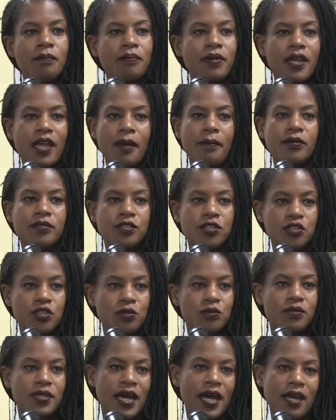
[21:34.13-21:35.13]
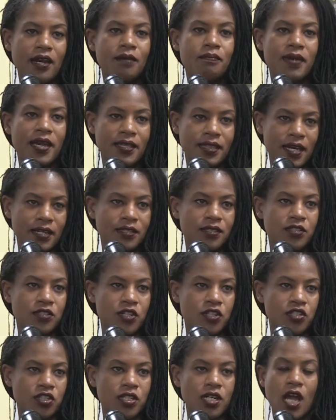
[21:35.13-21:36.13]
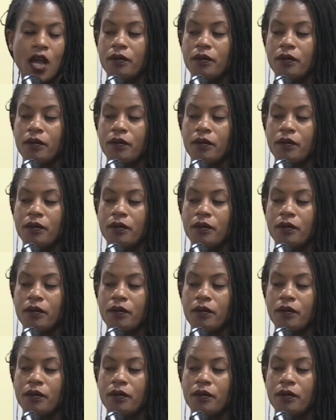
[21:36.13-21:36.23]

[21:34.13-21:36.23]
be able to do that and make that decision.